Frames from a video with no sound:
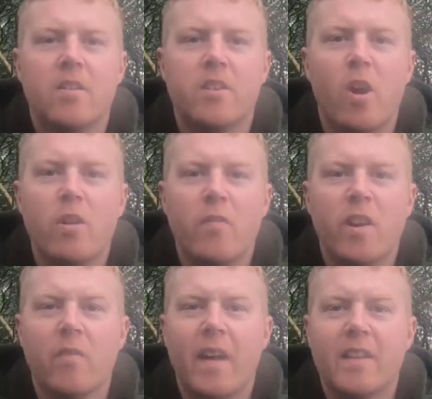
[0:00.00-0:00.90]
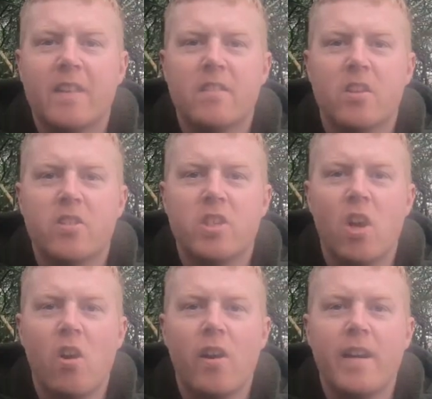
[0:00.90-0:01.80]
The only thing I've added is a
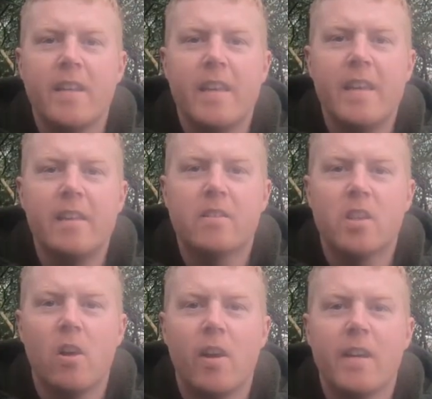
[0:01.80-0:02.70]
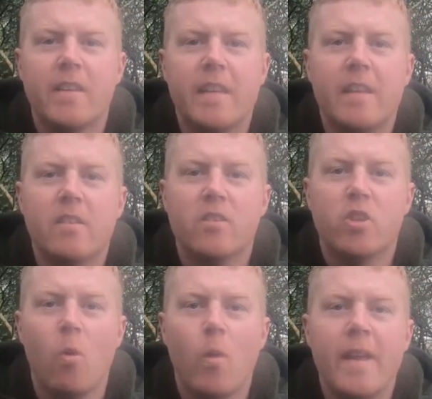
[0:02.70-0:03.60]
tiny
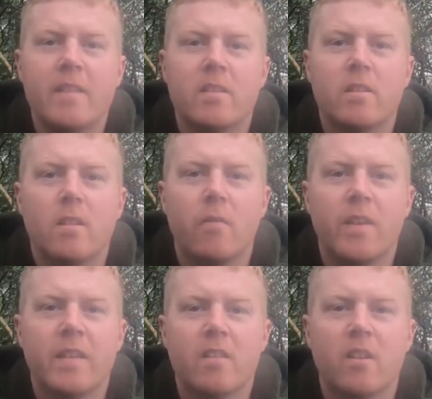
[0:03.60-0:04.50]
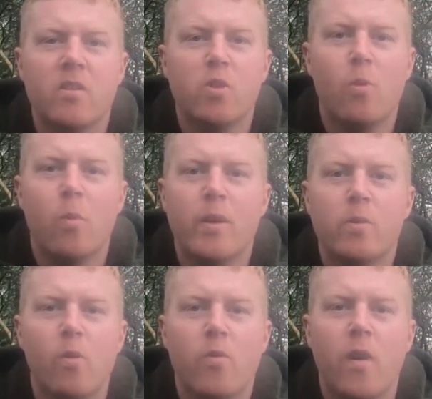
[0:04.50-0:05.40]
shot weight. I think it's like a
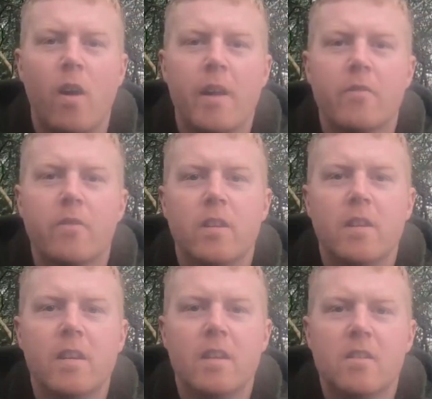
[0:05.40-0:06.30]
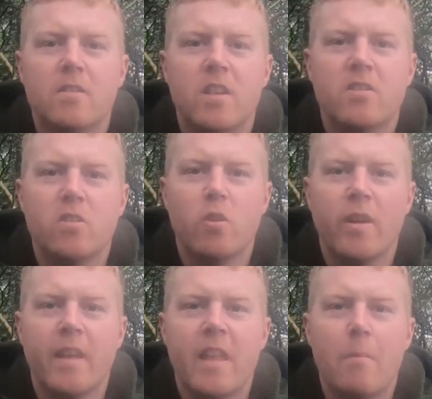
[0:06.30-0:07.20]
0.05, just to try
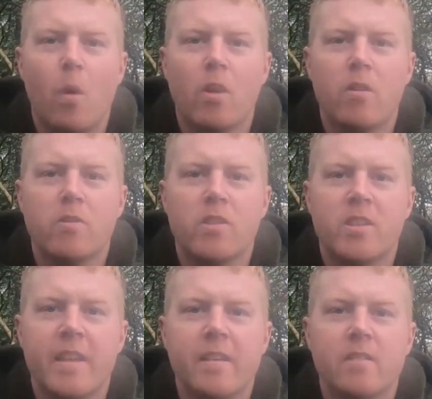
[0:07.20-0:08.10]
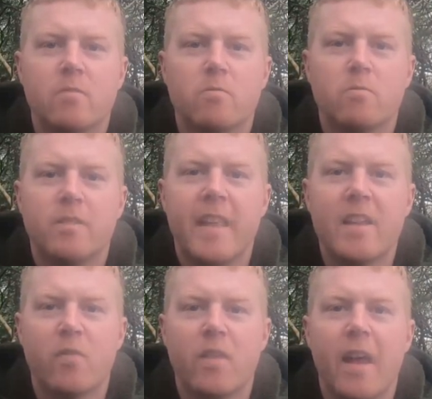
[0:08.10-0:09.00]
and get that mono to sit
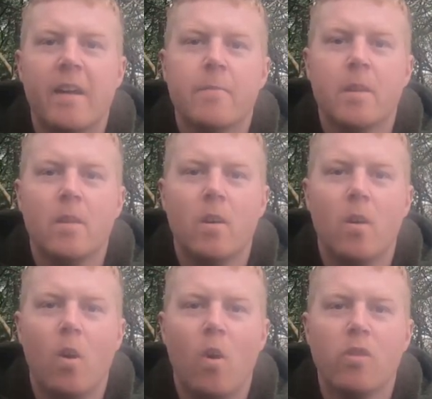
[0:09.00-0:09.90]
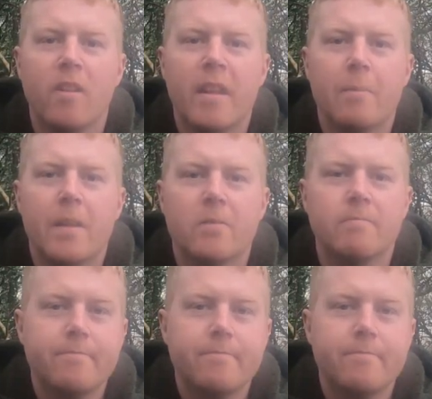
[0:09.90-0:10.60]
dead flat on the lake bed.